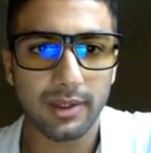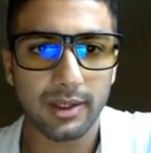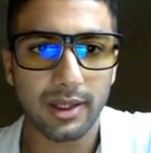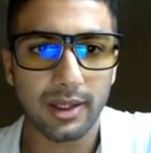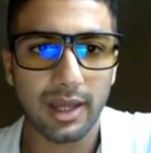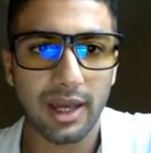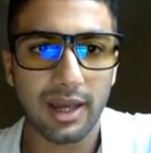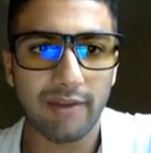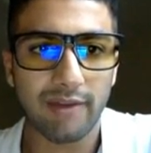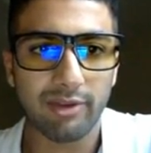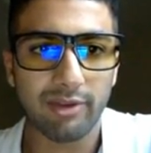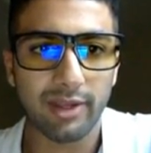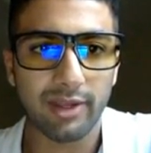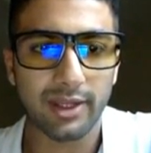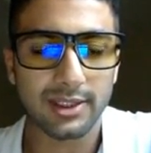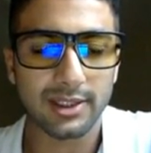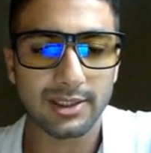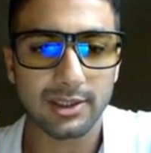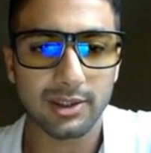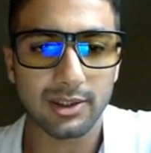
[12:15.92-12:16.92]
have
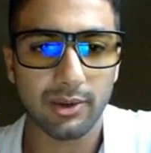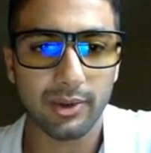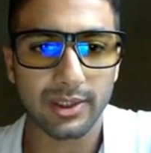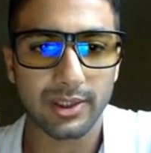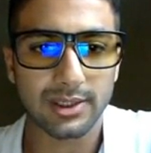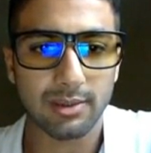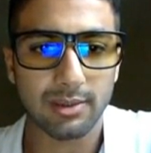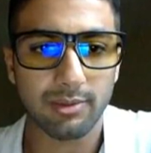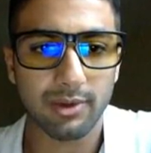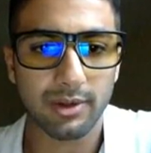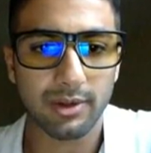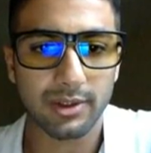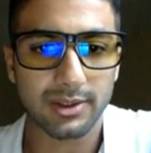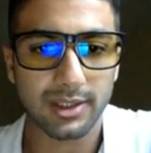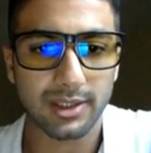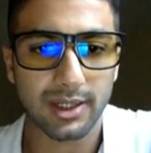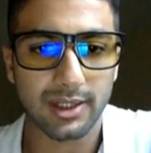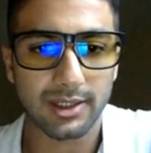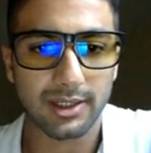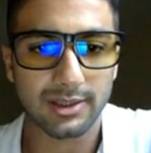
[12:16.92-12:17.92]
links going somewhere. This
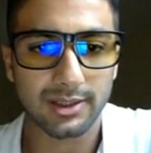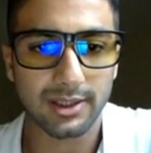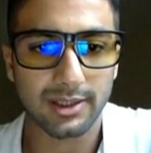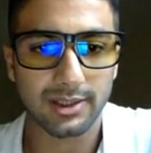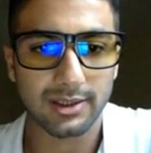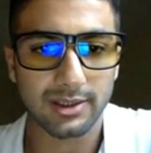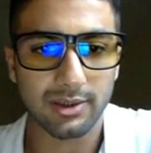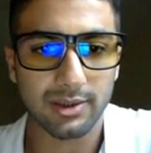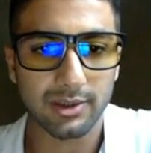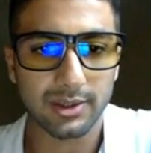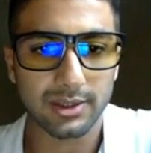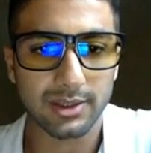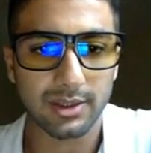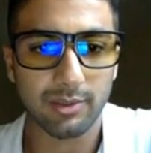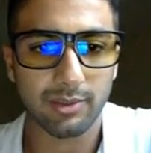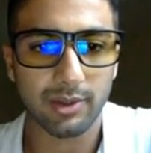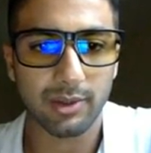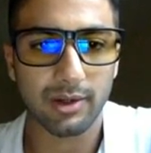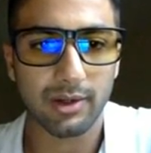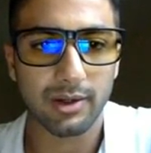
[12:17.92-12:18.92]
guy has links going
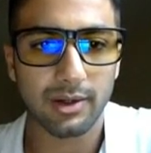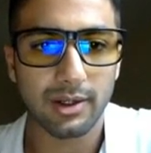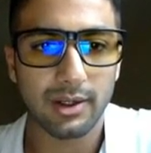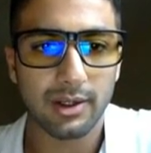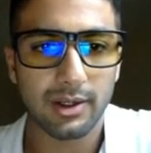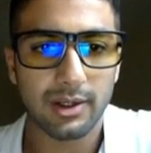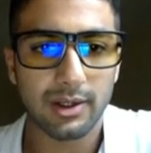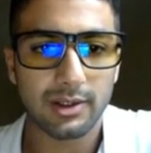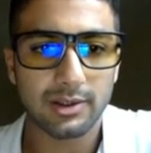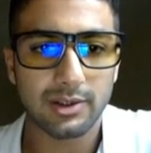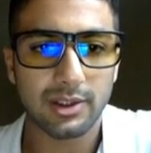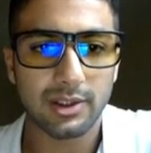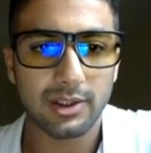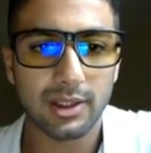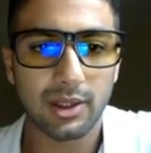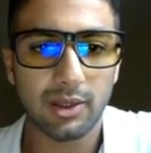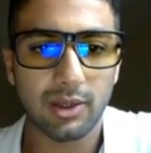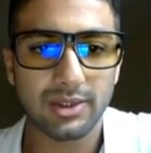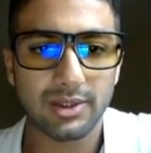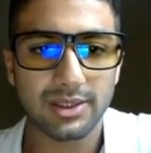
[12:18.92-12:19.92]
somewhere. So you
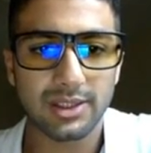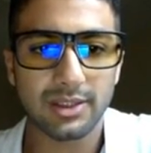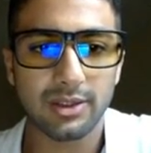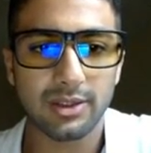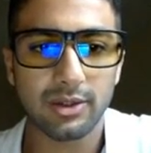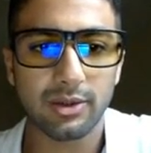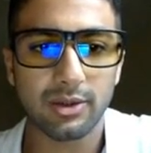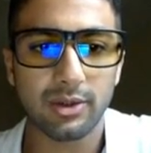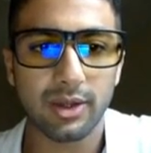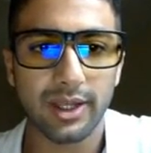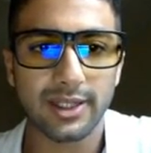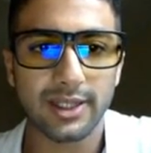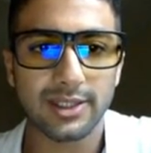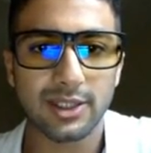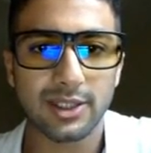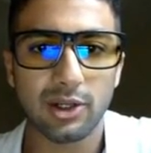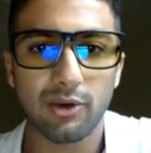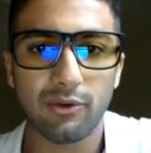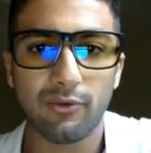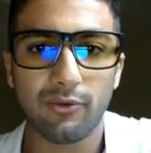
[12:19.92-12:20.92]
can always include
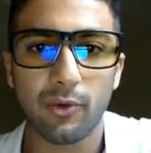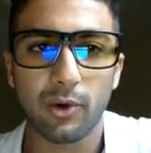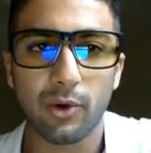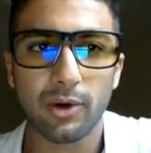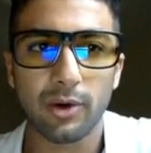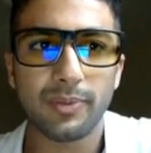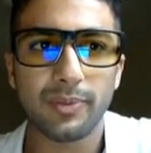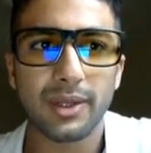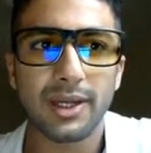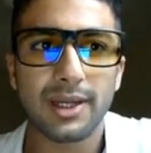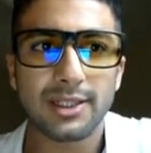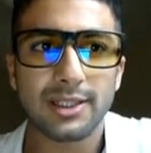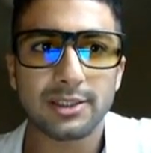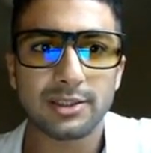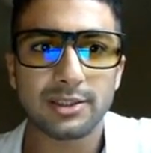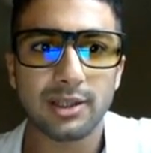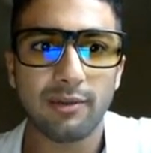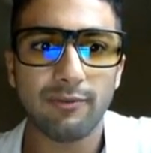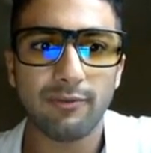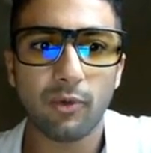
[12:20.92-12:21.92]
links in your forum.
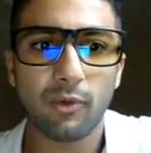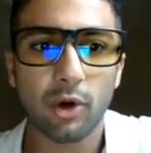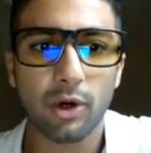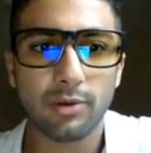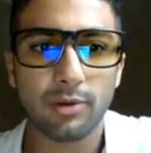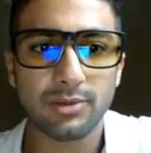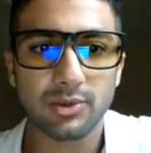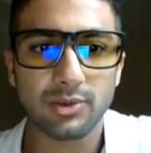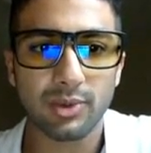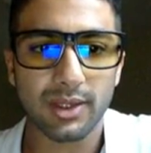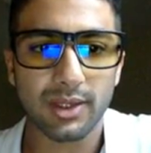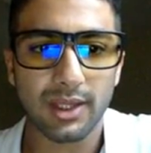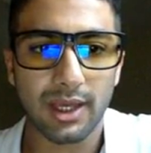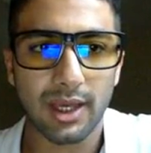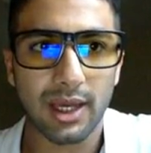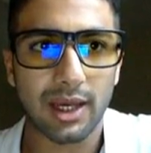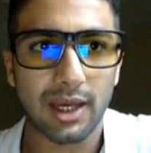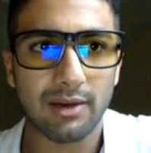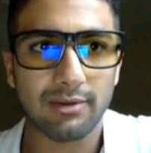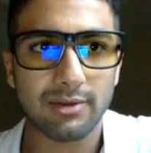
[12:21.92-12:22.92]
Some forums, what they
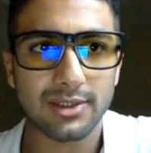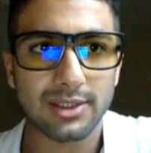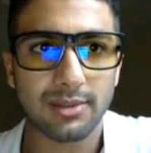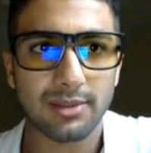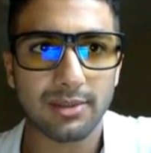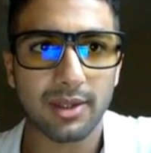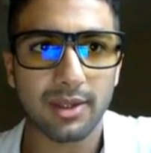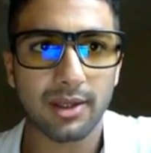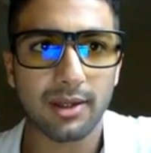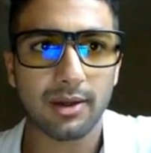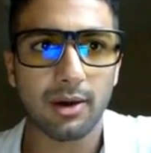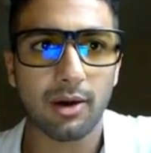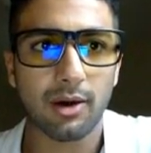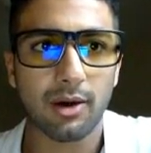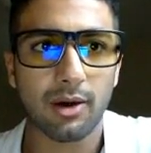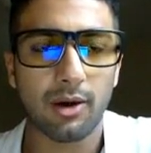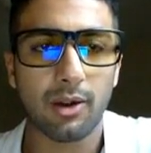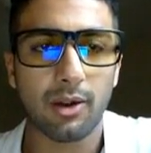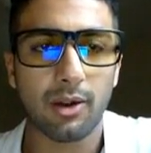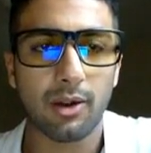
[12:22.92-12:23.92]
have is something
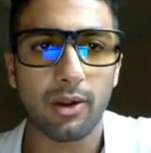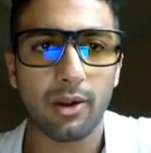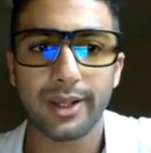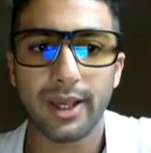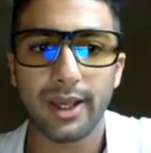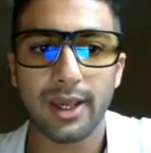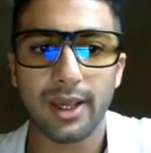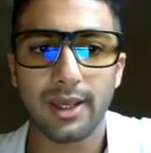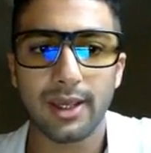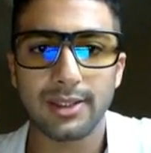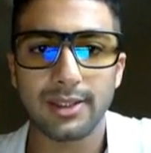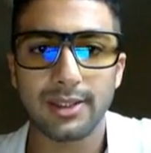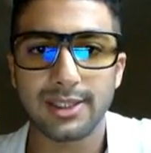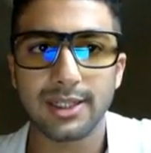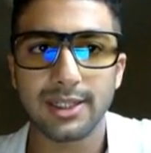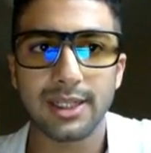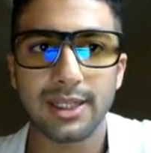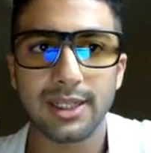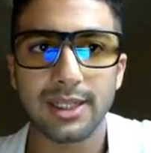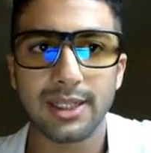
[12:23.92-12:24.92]
called a
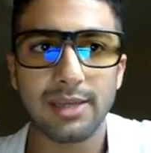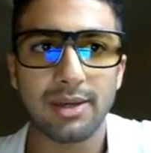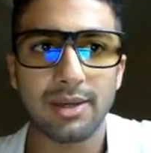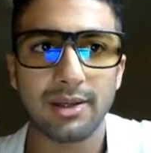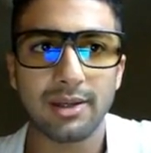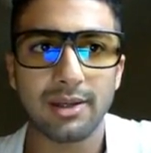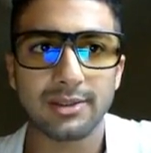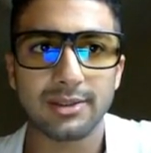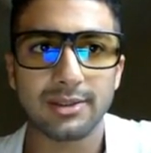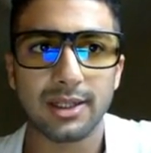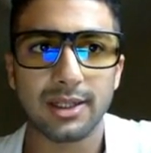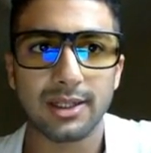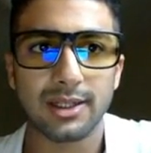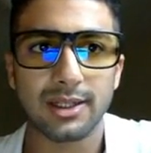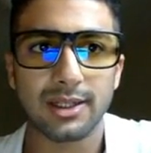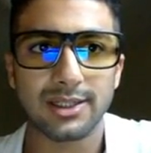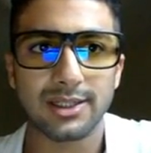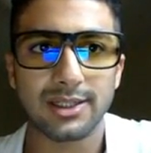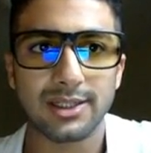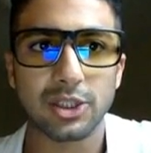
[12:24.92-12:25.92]

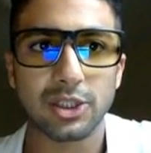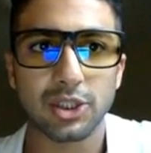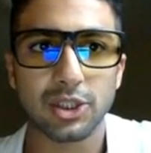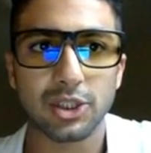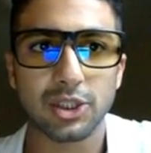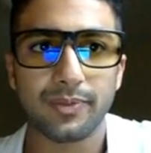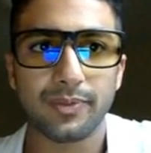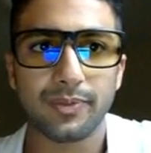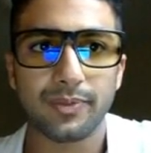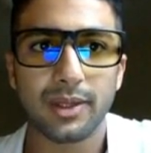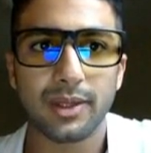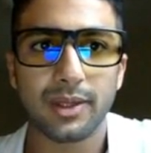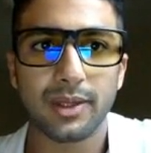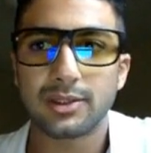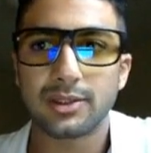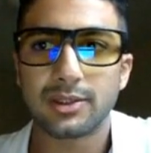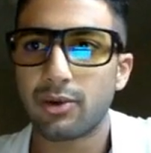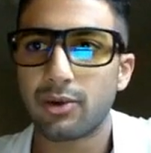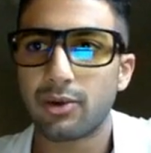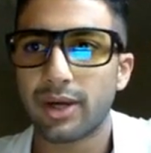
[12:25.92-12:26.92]
signature.
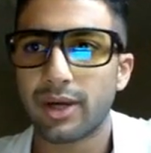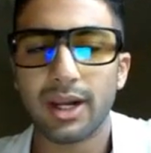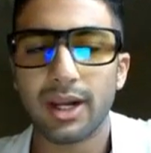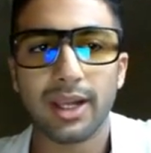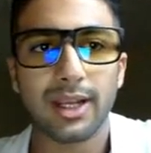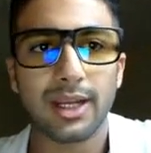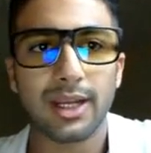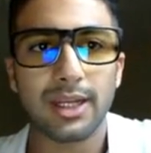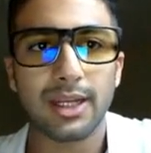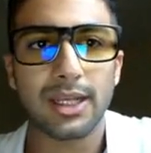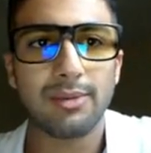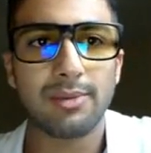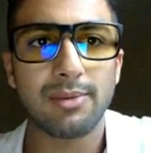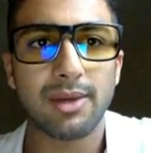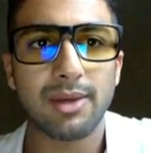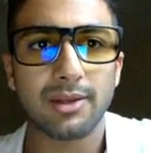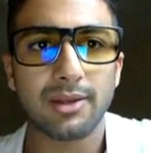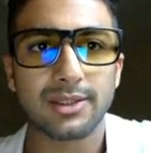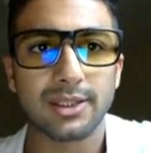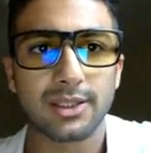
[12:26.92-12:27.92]
So kind of like an
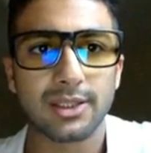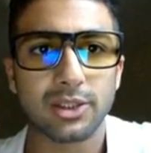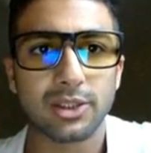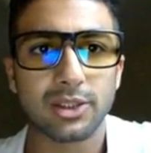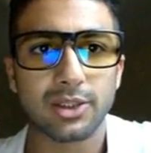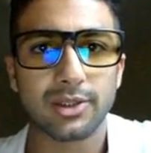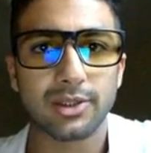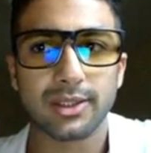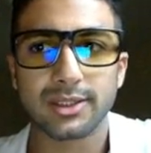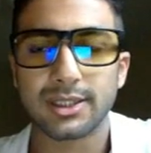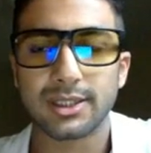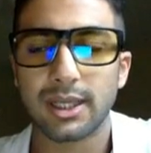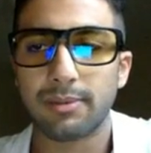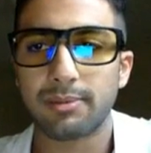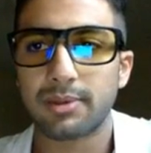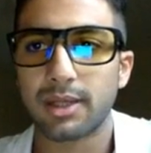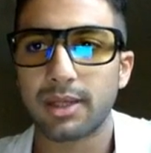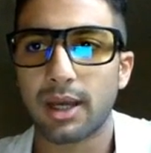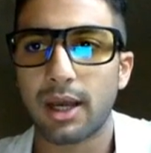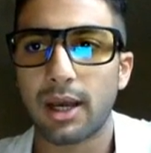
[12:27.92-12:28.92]
email signature,
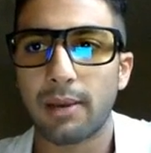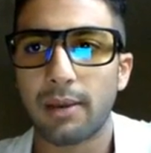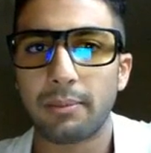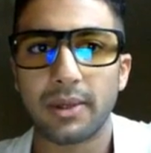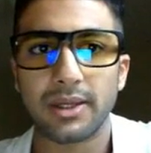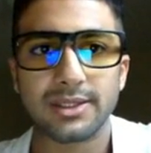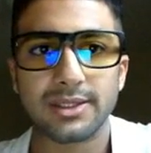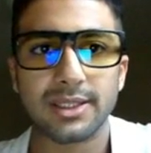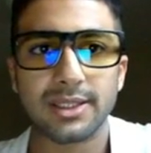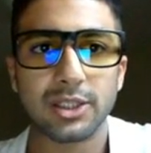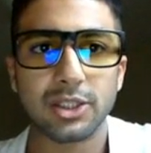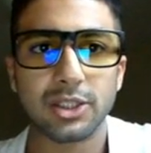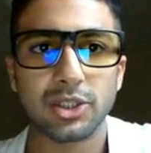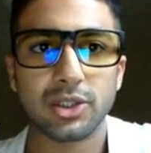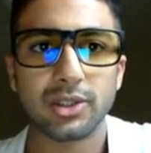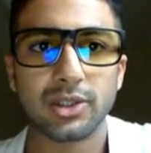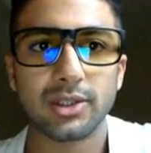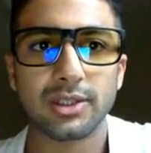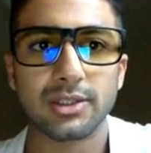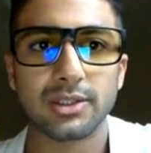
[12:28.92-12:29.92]
except a
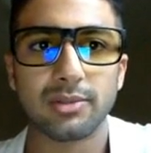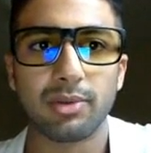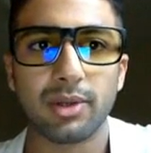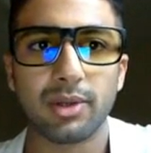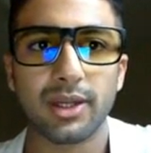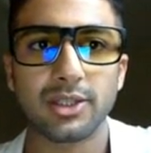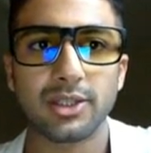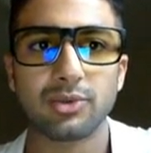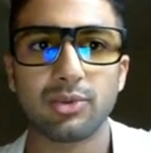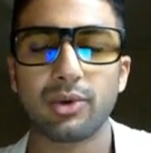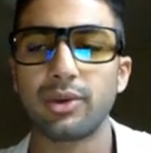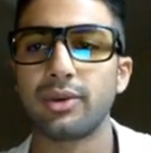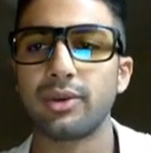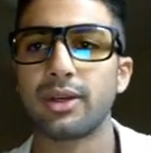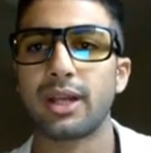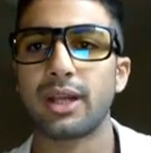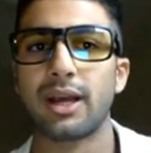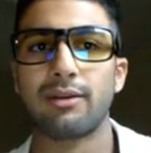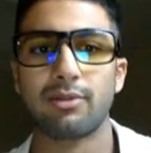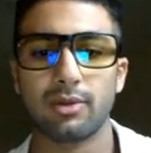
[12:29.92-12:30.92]
signature is a place where you
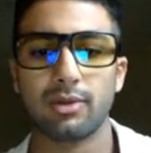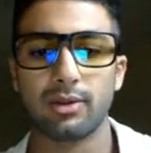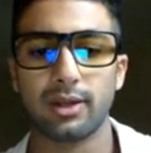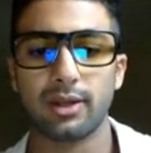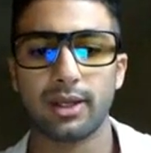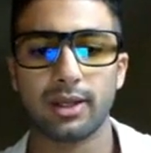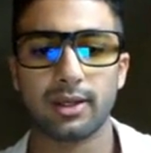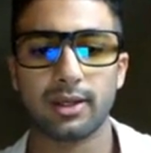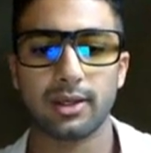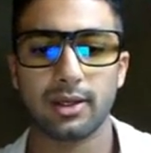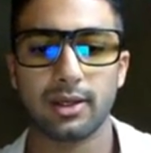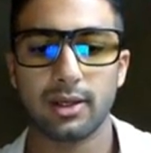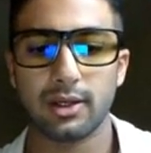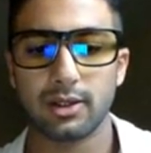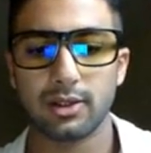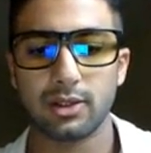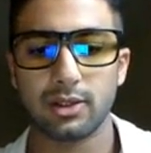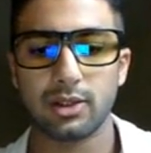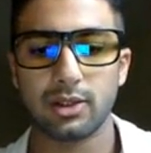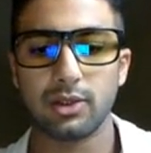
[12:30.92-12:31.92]
can have a link
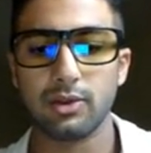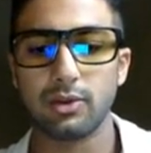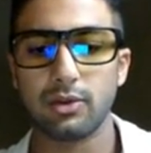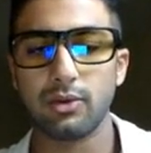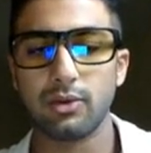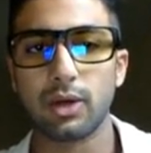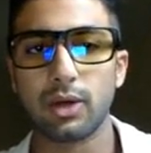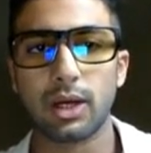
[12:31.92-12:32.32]
to